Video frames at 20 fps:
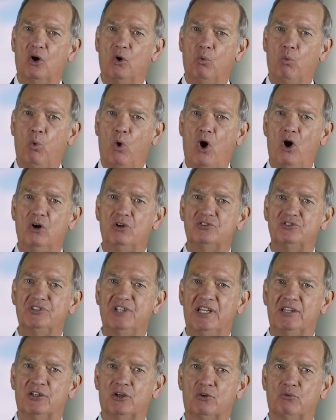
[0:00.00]
walks
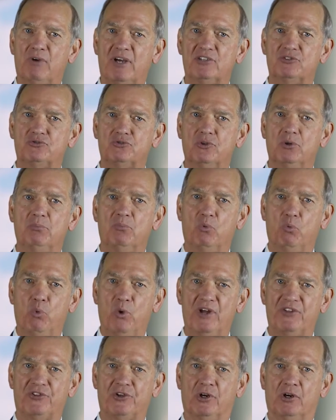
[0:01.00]
in the restroom
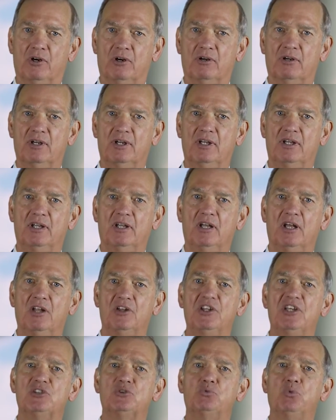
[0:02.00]
with her.
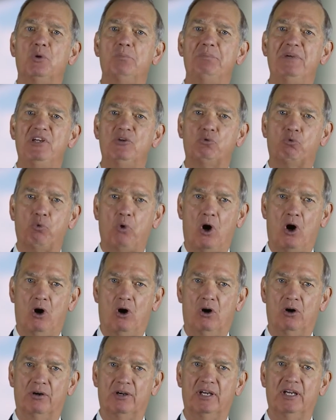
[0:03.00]
This would be
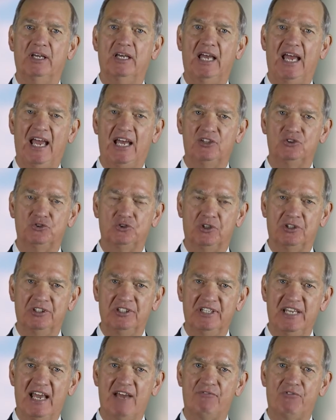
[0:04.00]
wrong and should
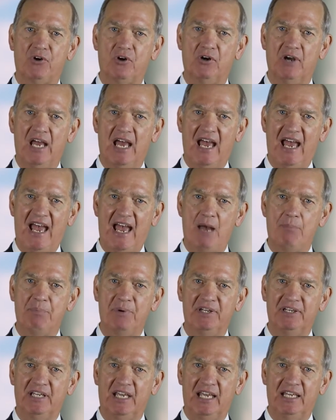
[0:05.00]
never
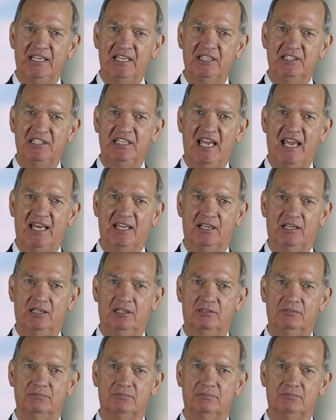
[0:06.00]
happen in Indiana.